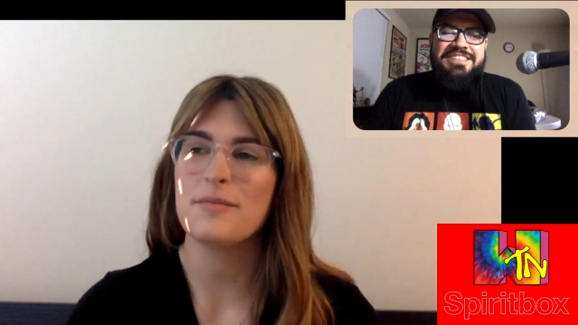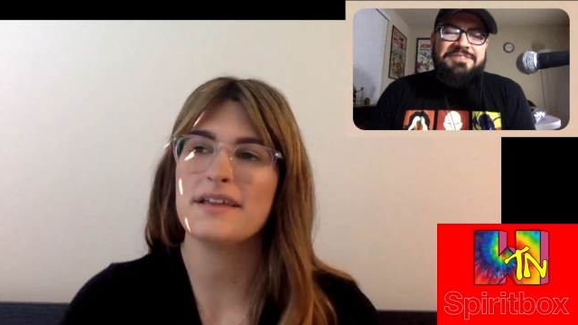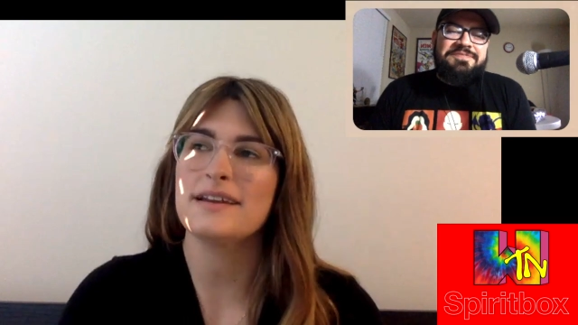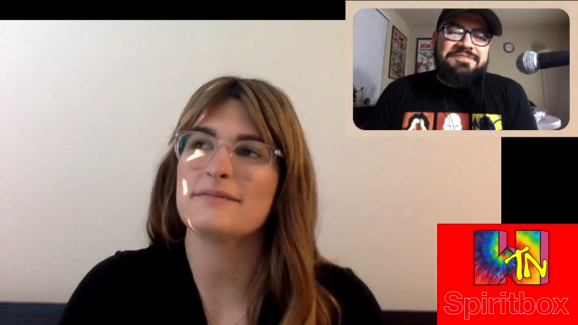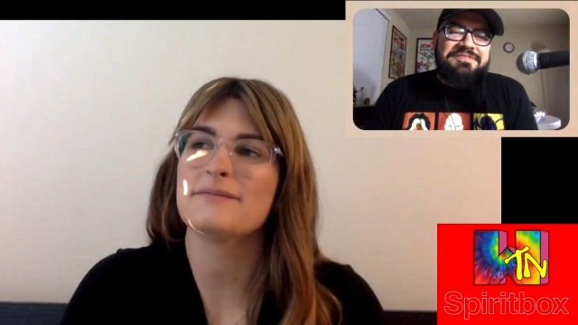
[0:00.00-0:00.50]
Speaker 1: I hope
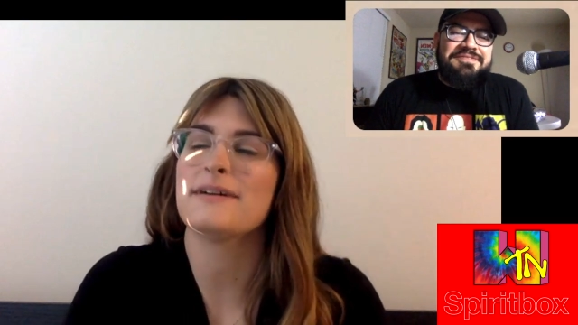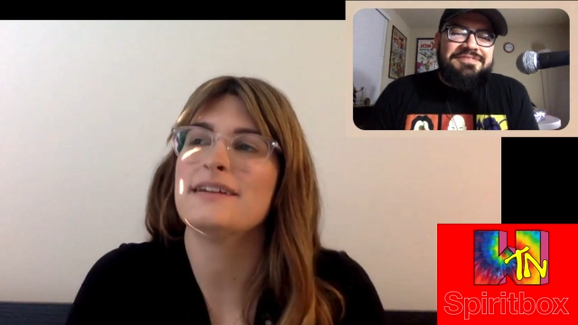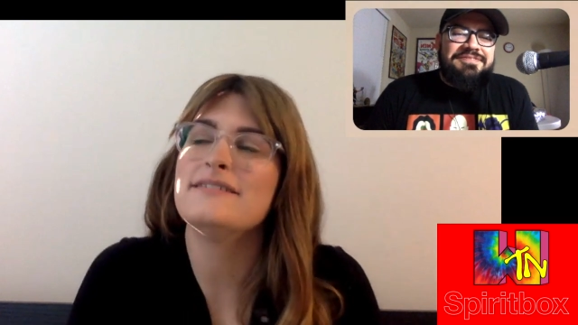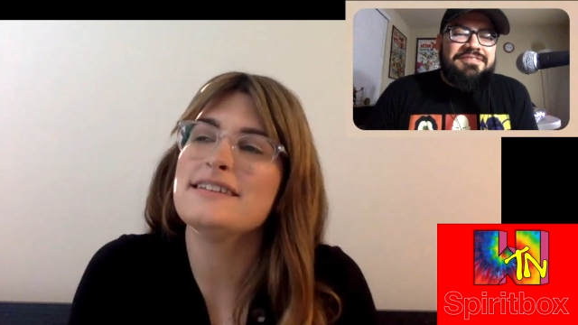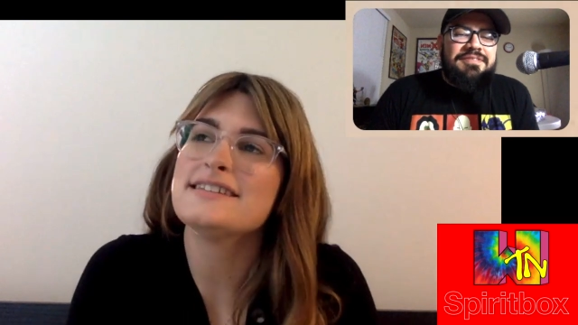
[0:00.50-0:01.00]
that it,
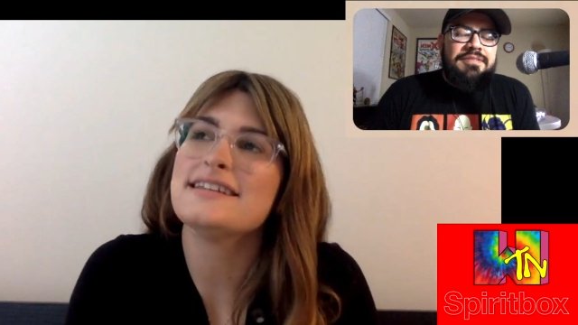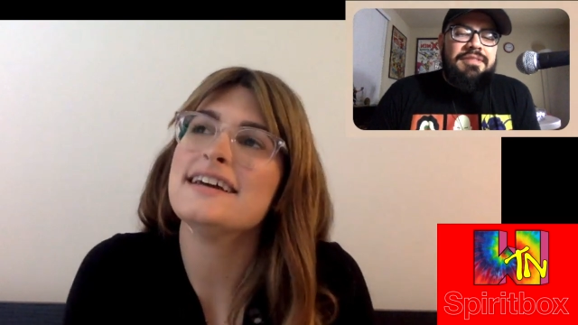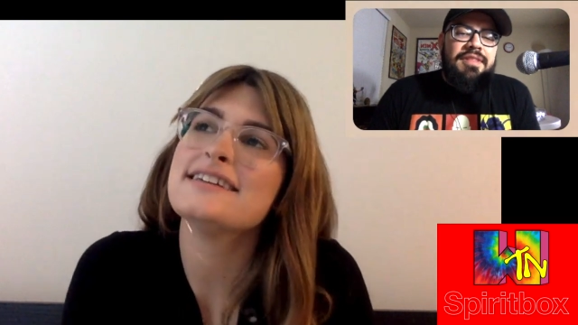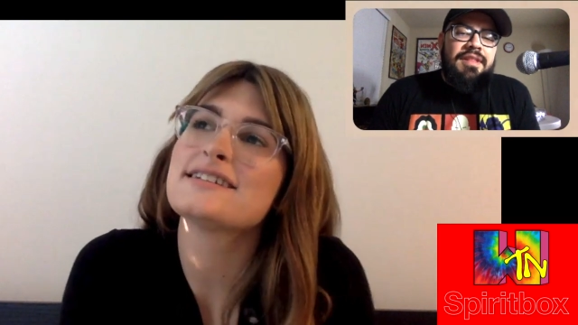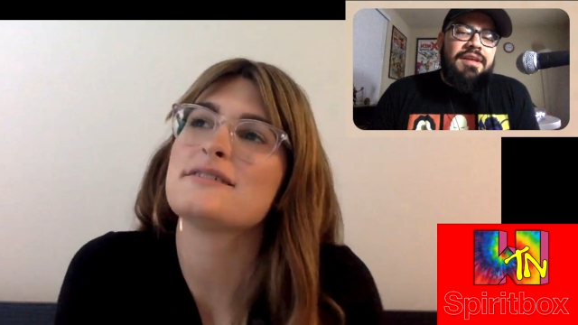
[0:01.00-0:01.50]
one of these
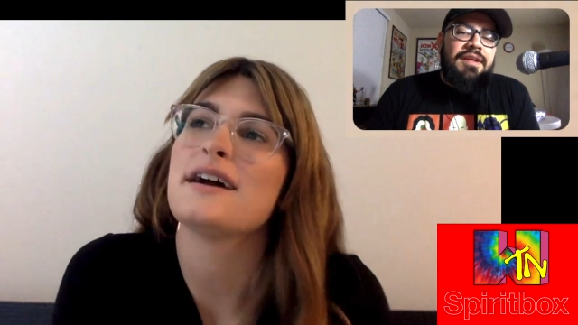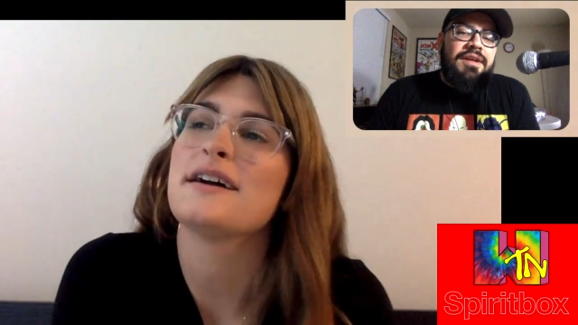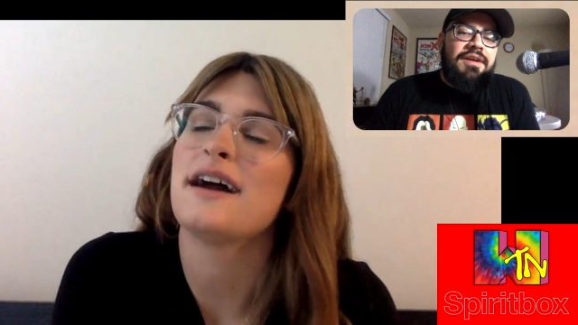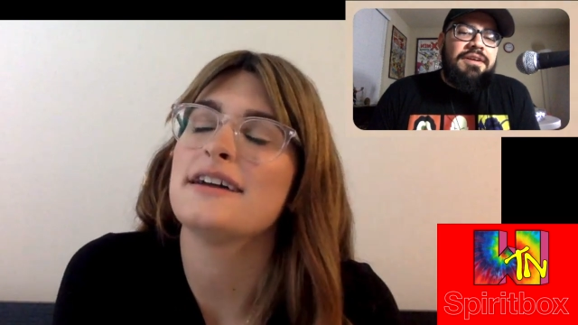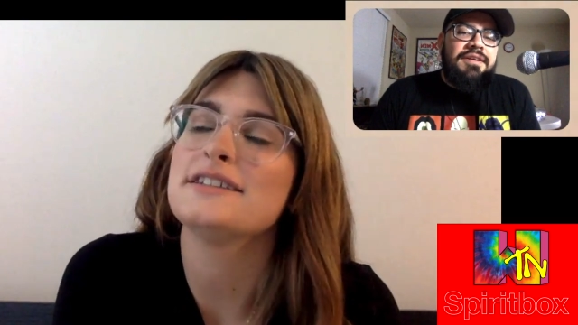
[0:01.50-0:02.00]
days, like
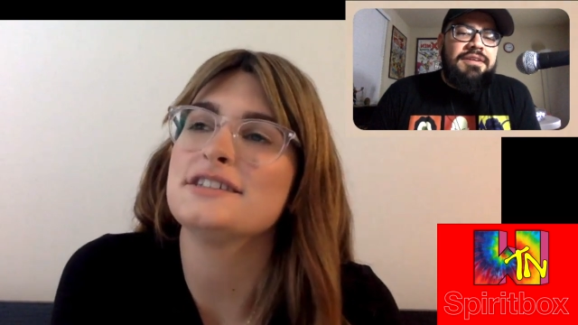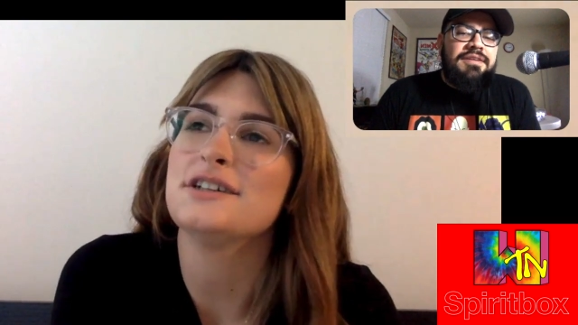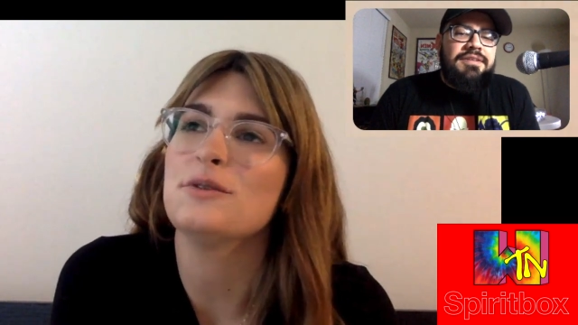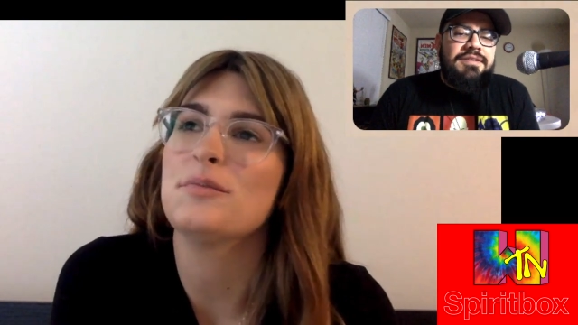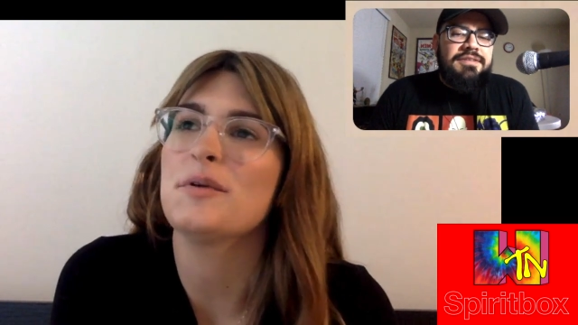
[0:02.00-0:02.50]
I, I
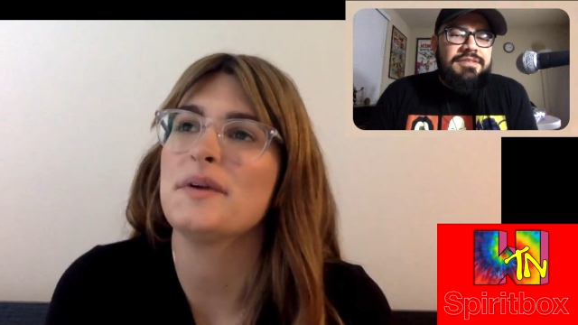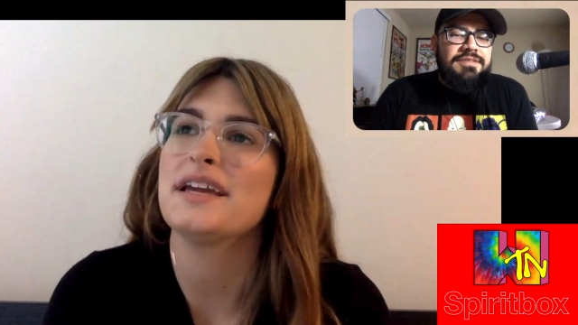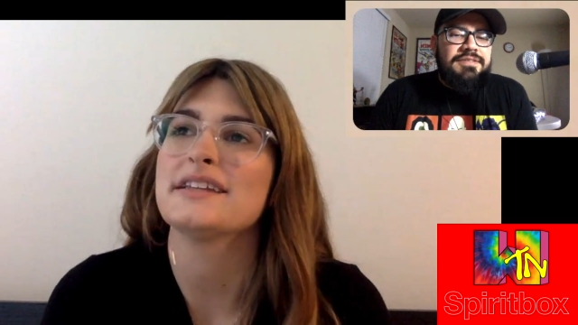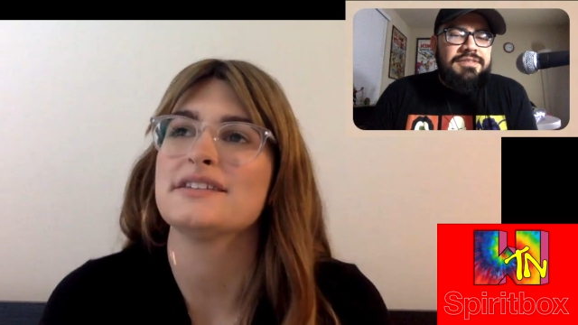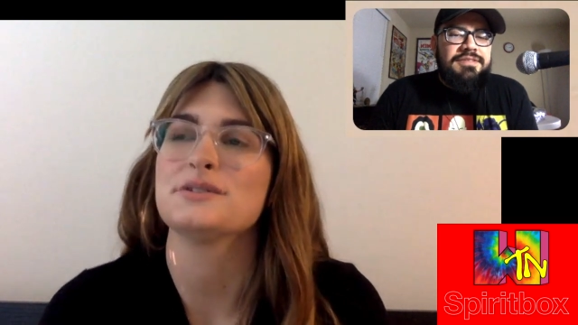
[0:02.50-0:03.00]
just hope that we
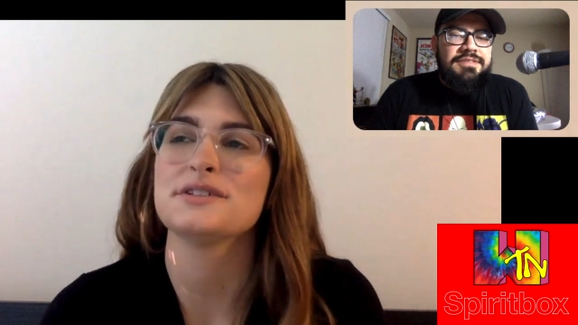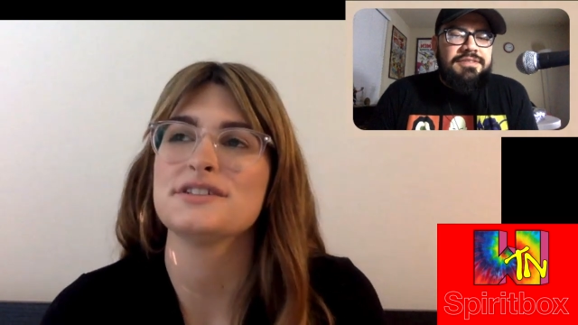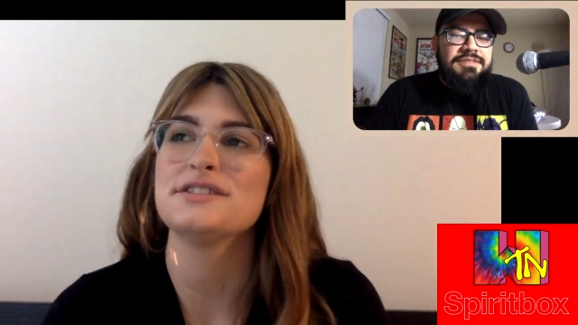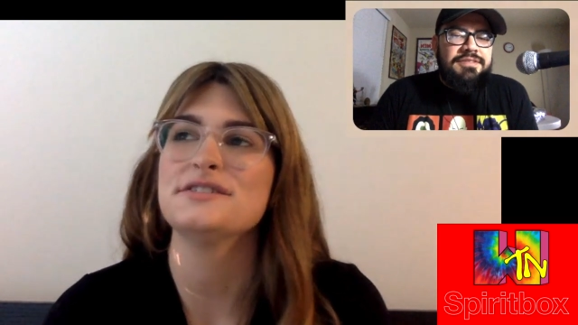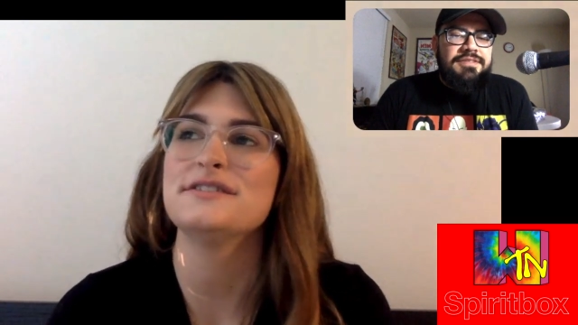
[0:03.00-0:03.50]
can tour
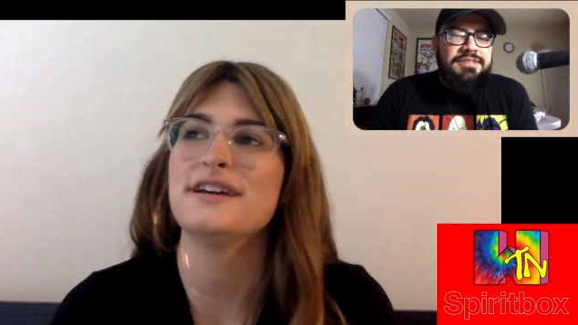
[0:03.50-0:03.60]
soon,